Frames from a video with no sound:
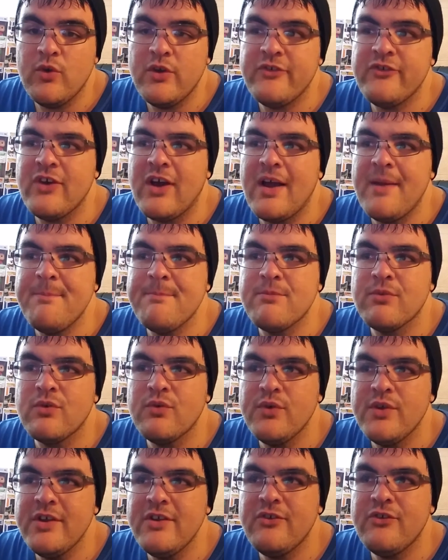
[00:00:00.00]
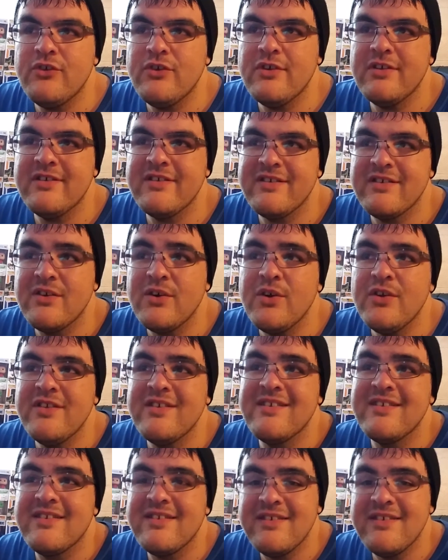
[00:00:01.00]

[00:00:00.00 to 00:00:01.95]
which I'm pretty sure starts at